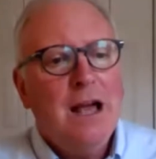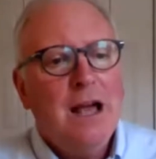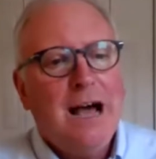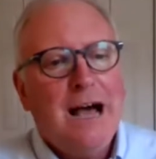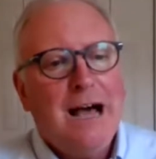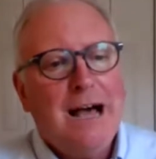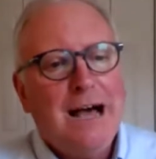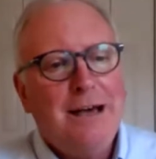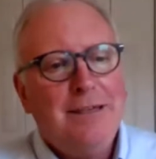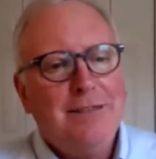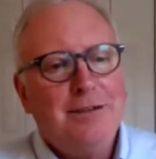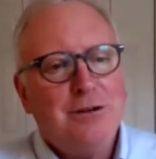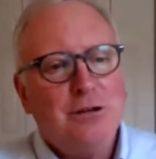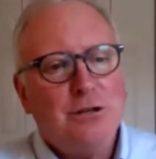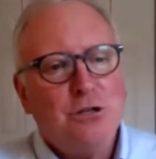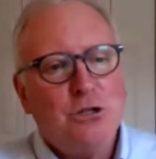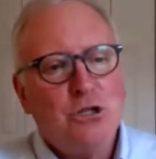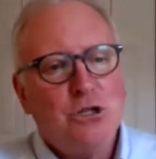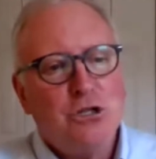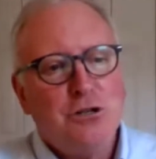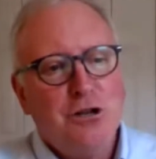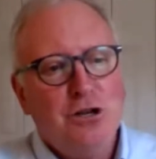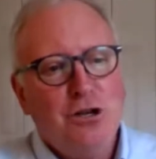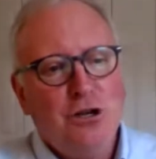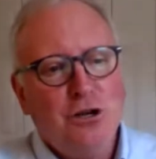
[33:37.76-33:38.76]

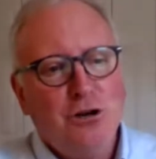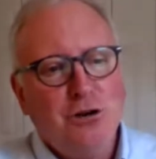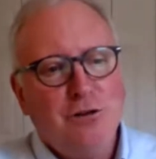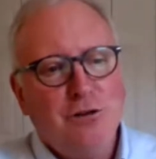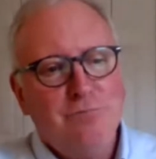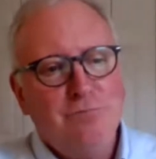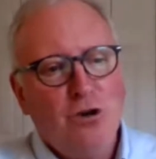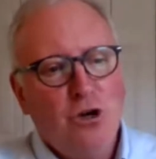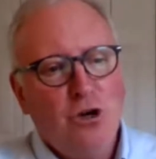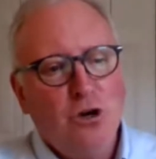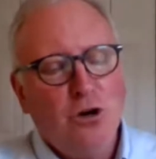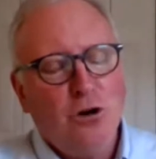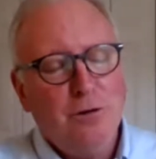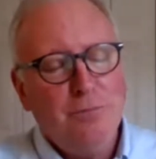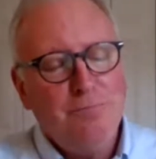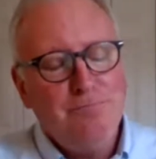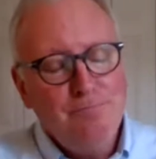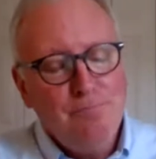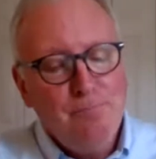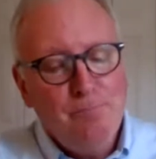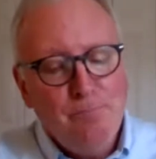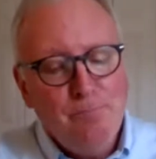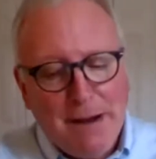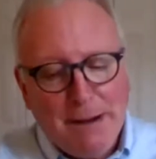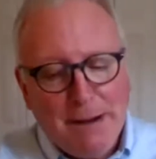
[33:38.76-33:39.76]
There's
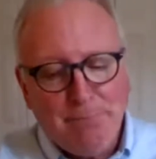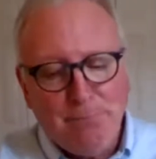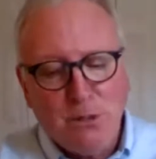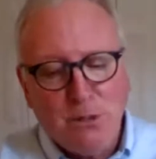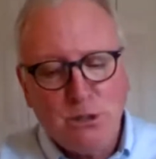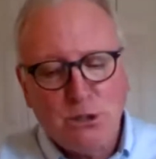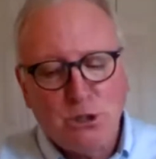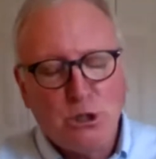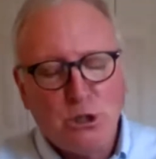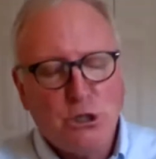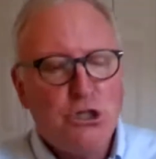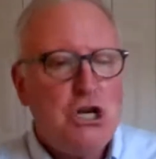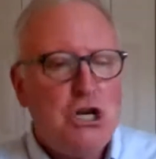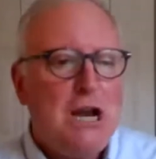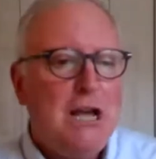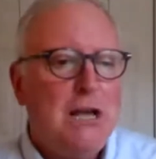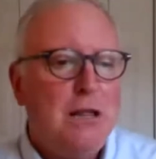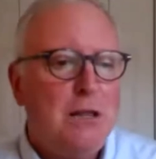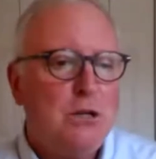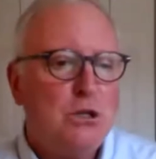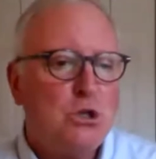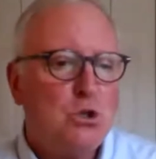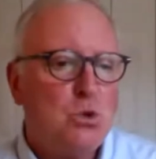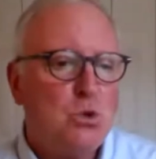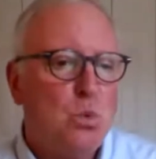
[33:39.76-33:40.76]
your members are
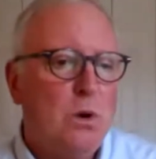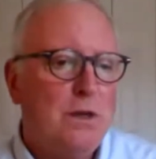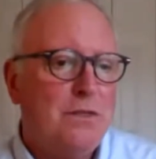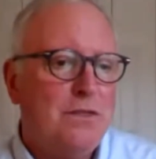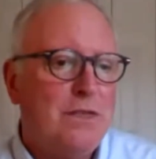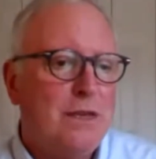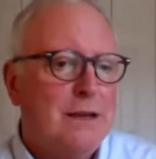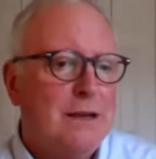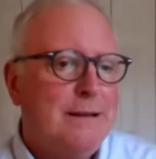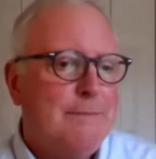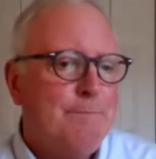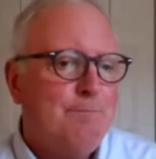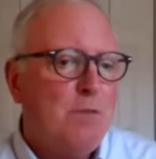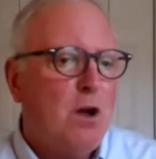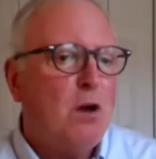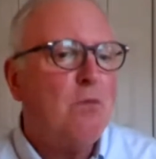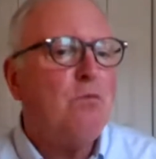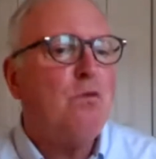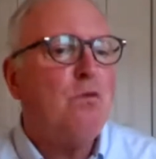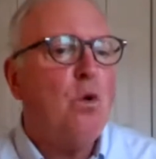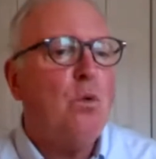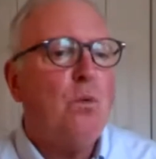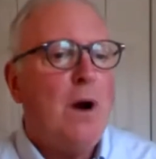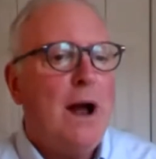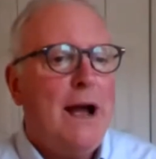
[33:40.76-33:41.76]
challenged with a
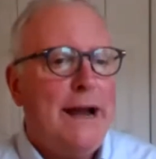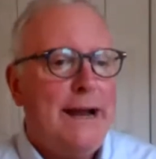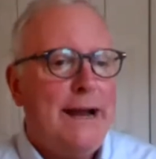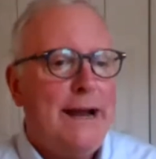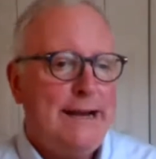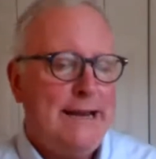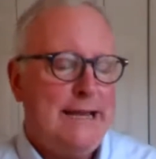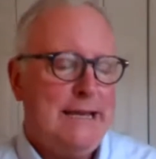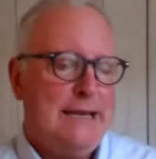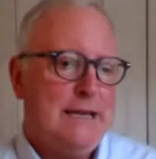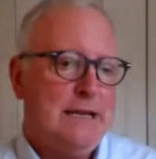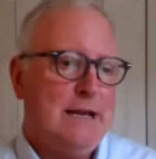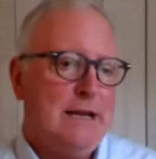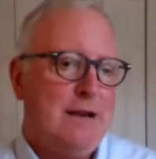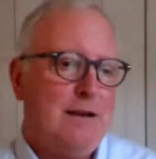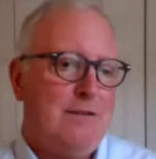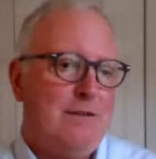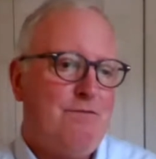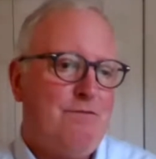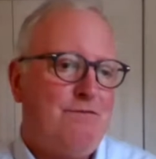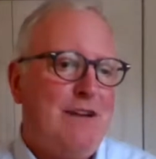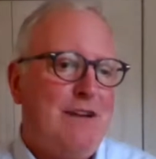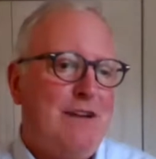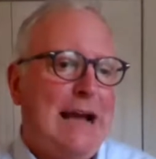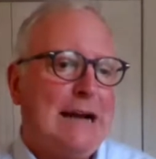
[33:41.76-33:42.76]
variety
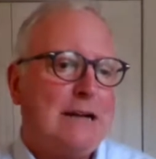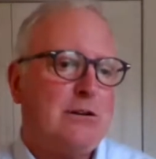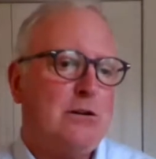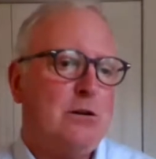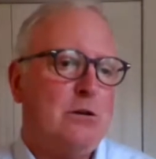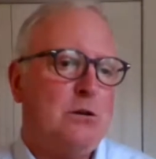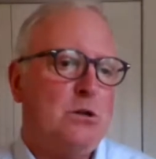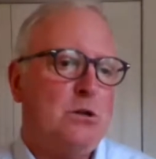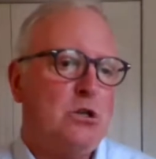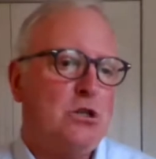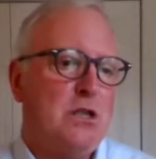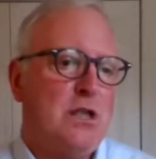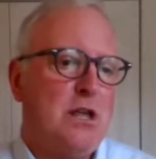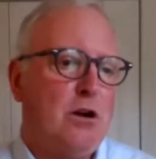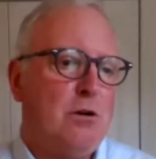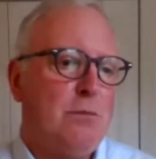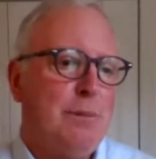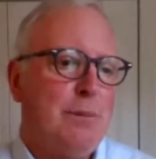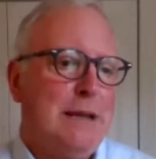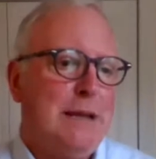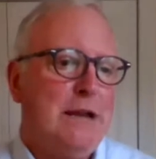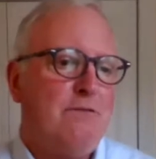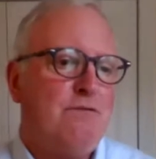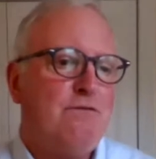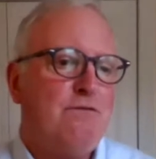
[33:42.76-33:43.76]
of factors that are
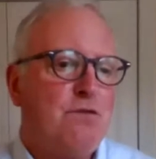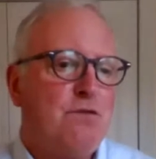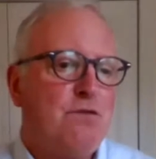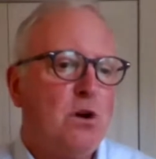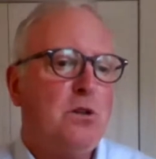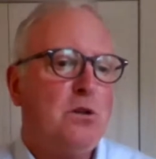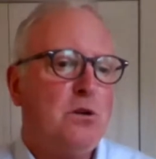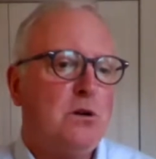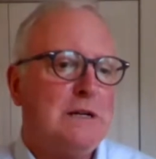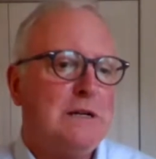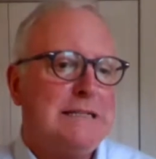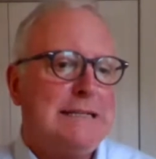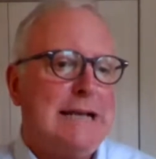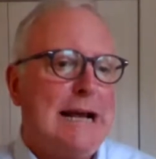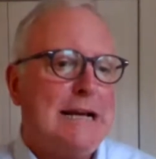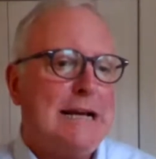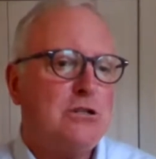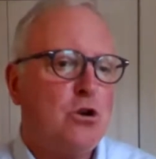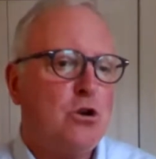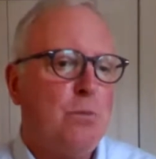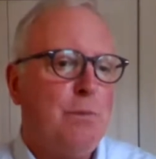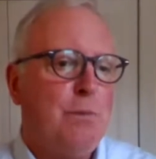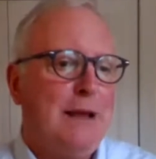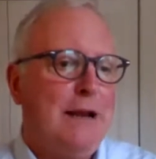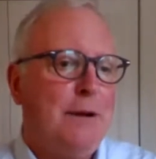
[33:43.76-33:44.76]
being further
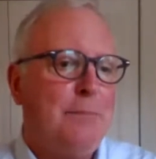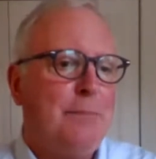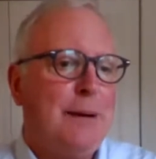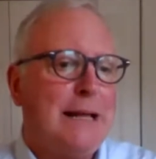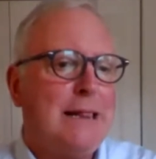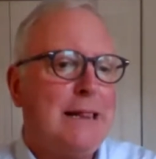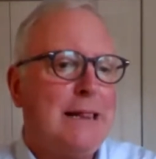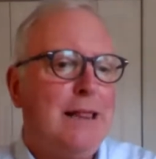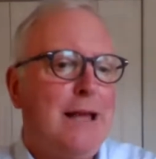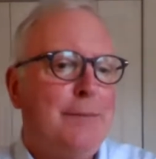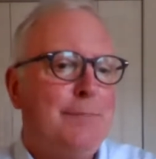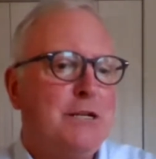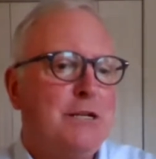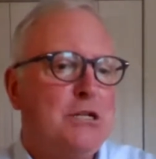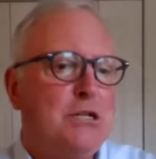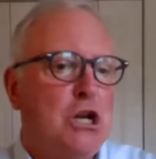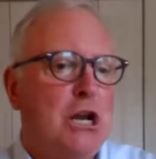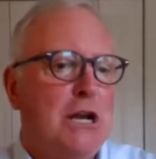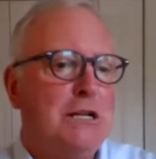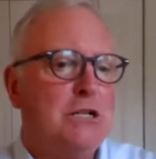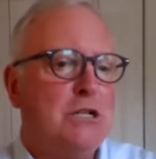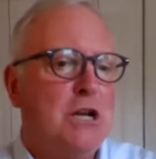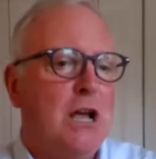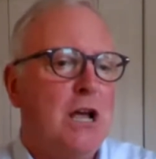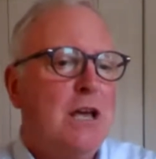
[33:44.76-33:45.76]
exacerbated by climate
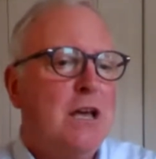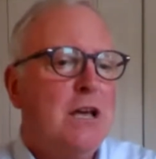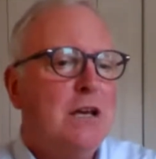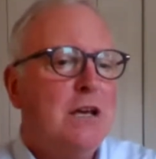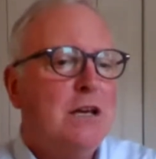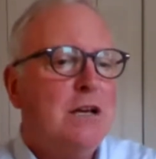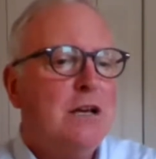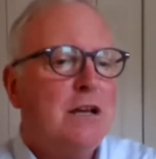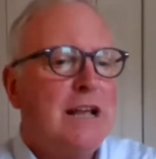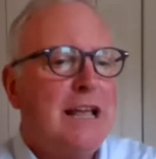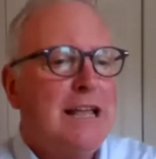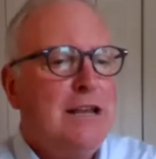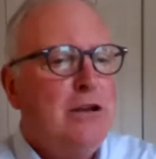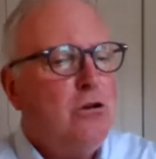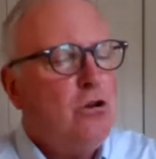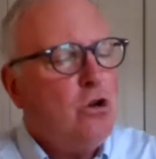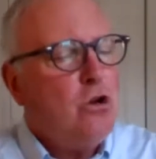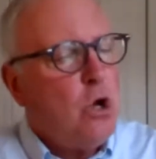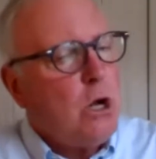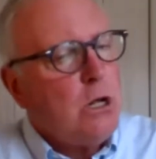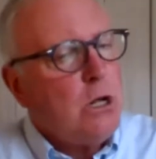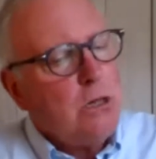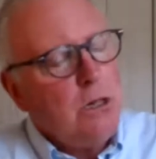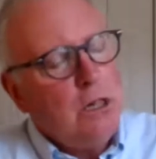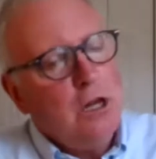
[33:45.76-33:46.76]
change. Can you
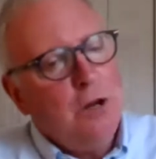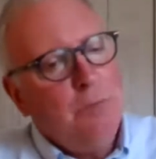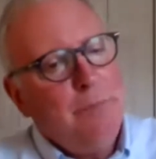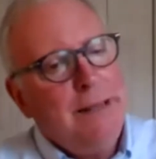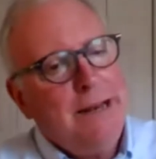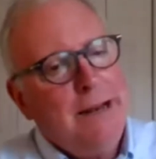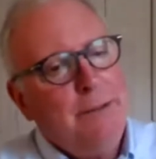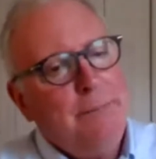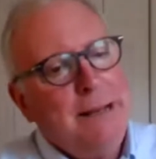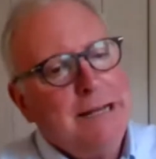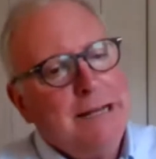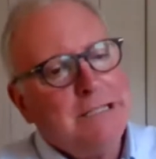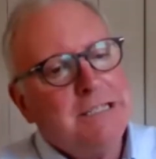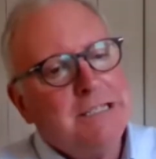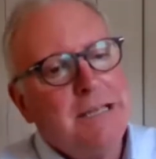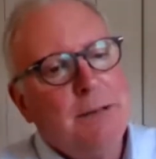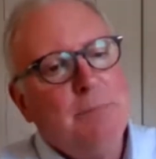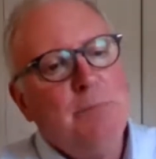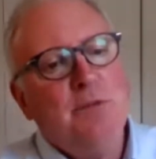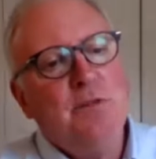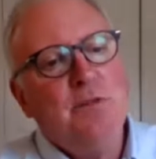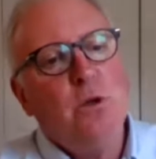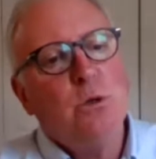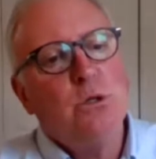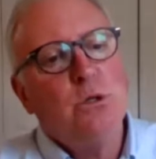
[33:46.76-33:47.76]
talk a little bit about
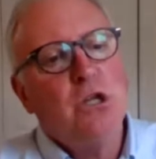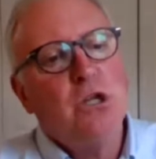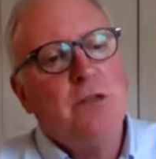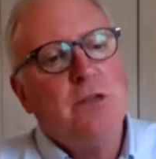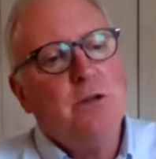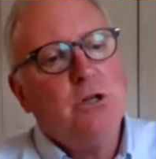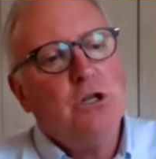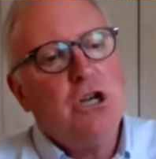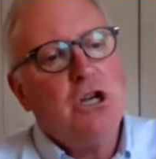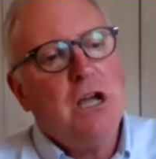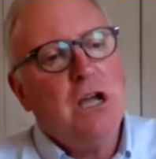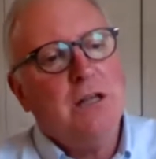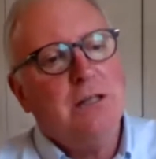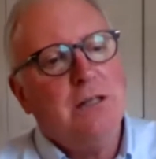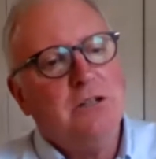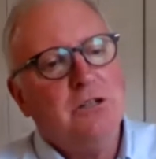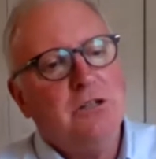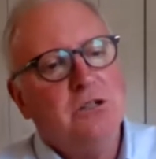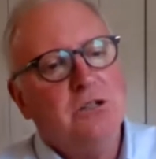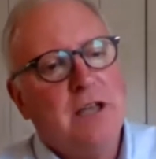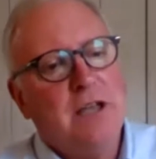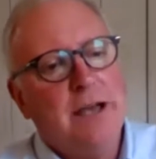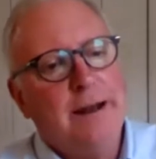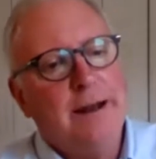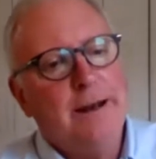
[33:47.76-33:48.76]
some of those other
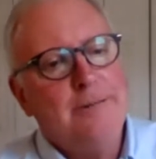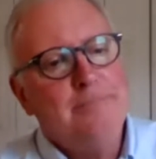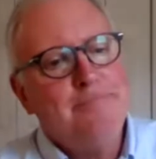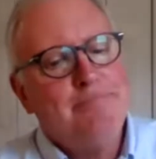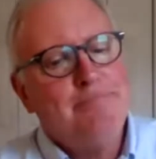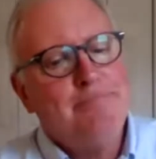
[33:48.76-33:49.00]
challenges, Ed?